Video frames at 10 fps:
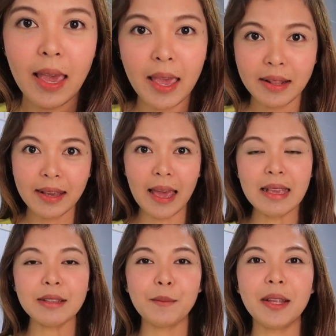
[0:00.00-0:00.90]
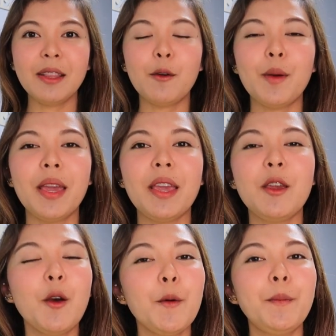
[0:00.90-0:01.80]
And guys, by the
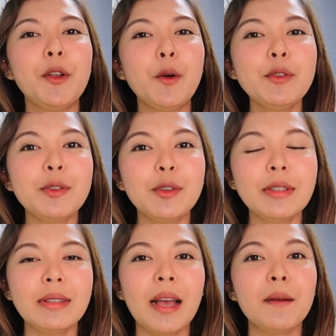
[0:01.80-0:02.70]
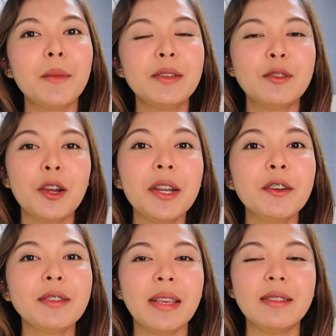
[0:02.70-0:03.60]
way, yung pinost ko sa my story
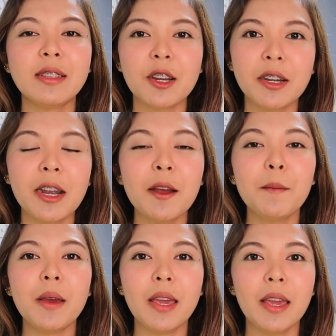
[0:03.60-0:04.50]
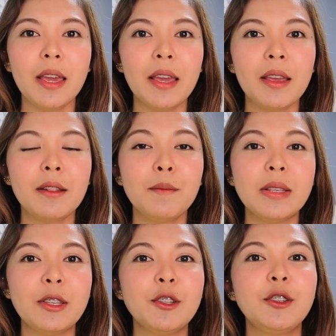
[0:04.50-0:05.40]
ko sa Instagram and
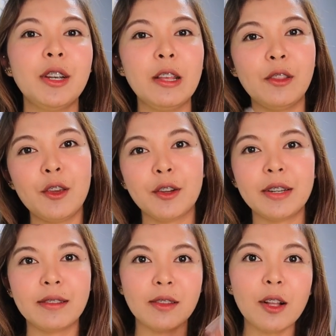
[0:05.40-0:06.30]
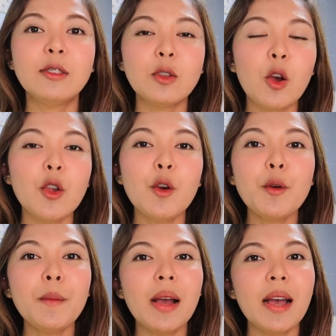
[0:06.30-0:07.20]
Messenger, ito yung result. So,
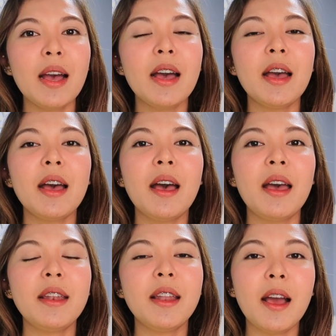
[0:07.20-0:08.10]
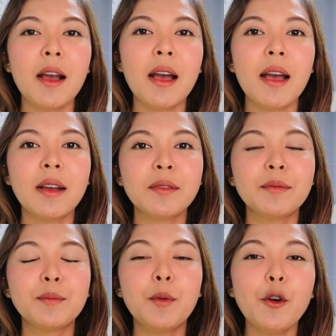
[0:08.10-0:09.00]
yung mga
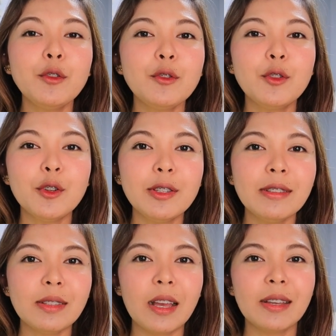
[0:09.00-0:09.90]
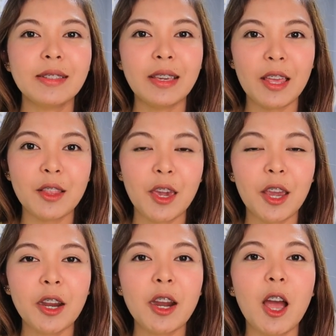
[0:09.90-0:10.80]
nag-vote dun sa
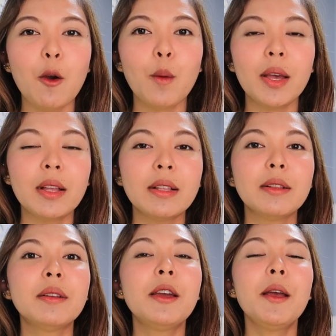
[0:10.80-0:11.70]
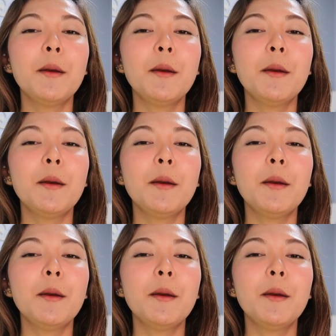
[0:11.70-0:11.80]
skincare, I will